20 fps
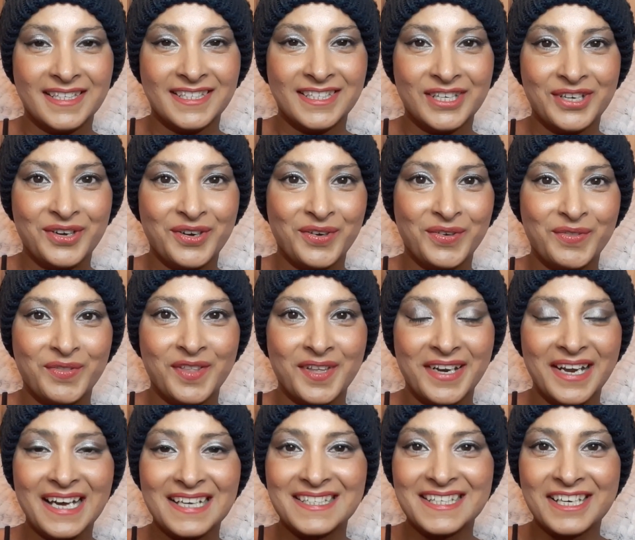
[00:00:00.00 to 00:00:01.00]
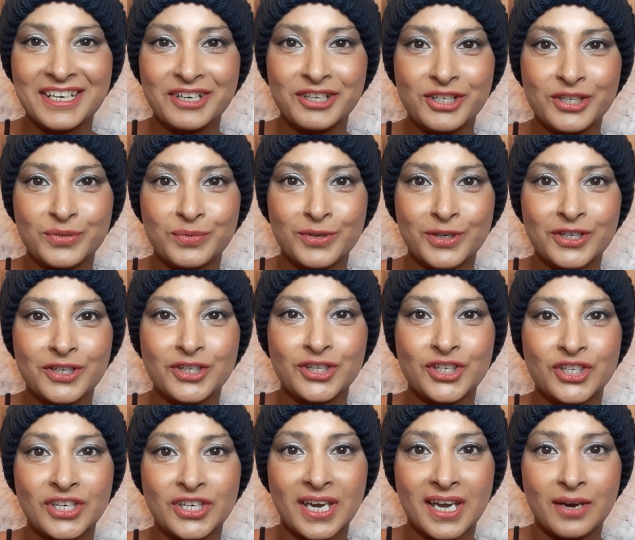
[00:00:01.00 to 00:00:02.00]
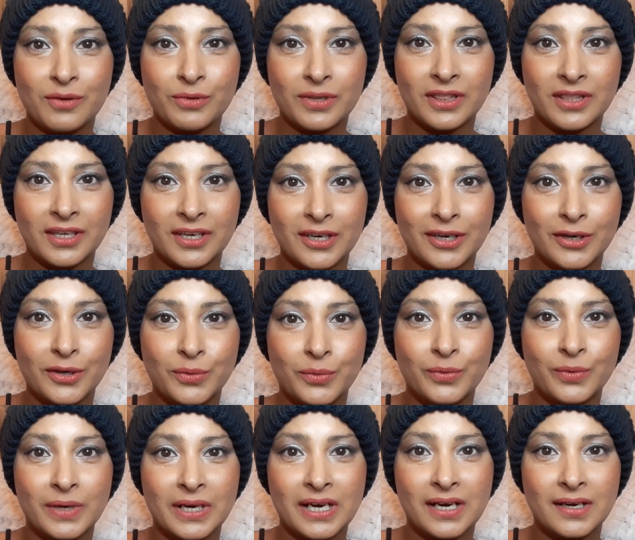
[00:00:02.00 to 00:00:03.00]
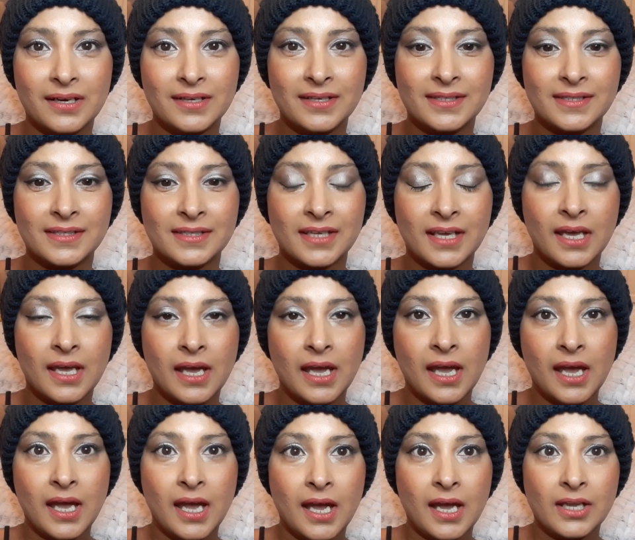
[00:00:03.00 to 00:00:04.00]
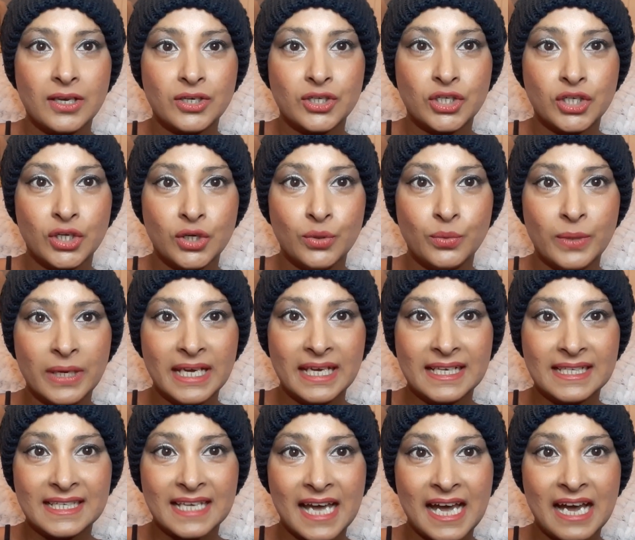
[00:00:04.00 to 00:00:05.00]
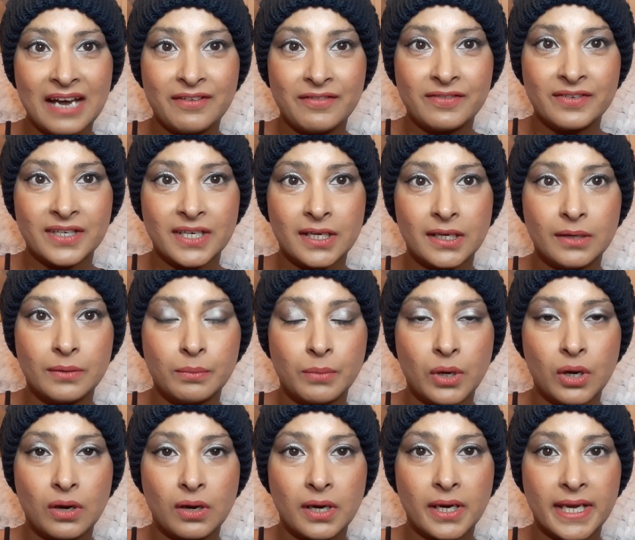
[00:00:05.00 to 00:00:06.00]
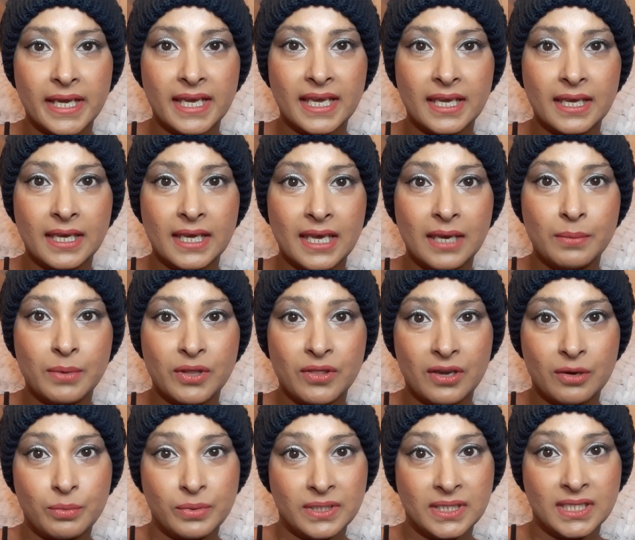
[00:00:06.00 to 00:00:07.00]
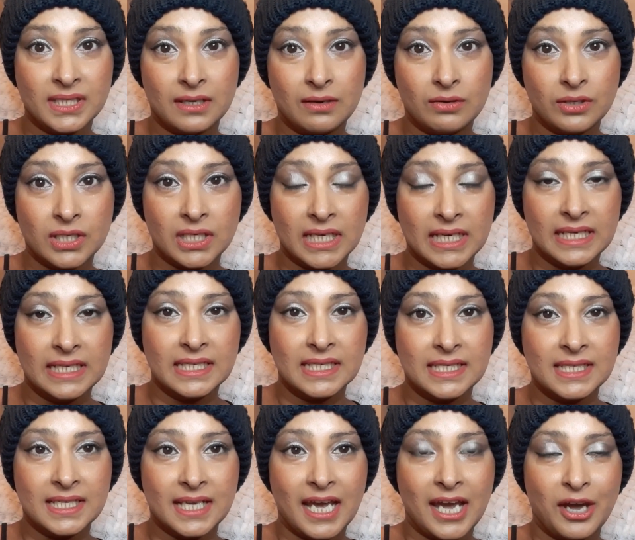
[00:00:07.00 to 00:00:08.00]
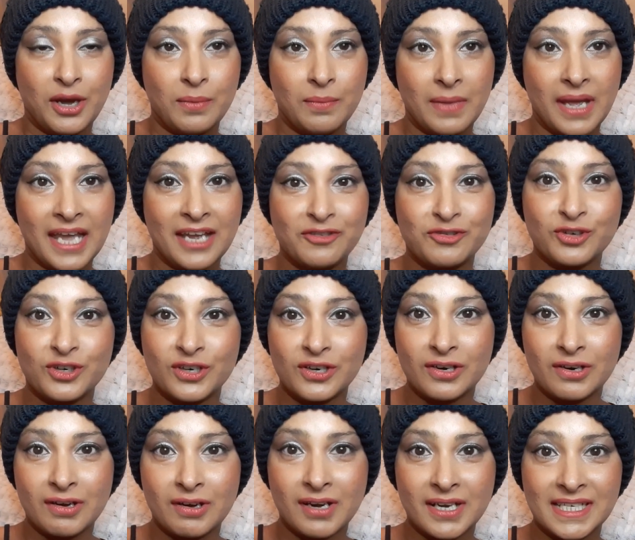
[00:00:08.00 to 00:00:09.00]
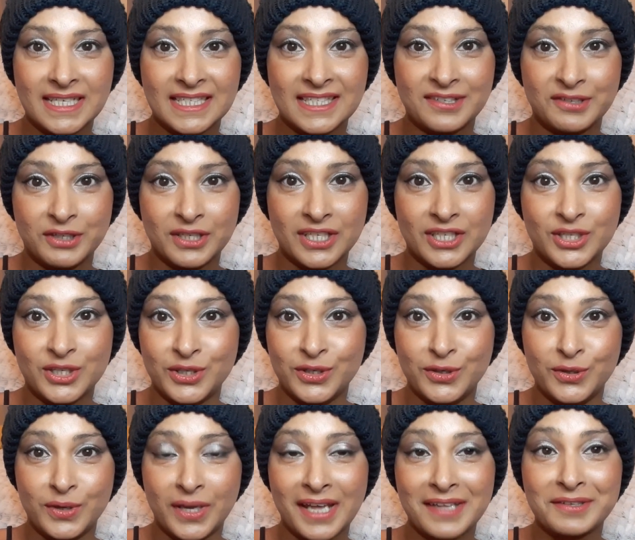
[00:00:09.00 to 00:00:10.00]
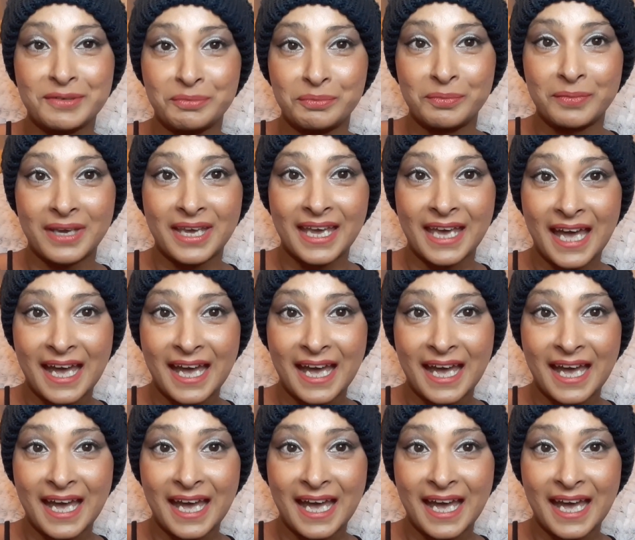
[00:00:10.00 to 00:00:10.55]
So the last thing I just wanted to share with you was 2 weeks after my chemotherapy started, Adrian and I decided to get some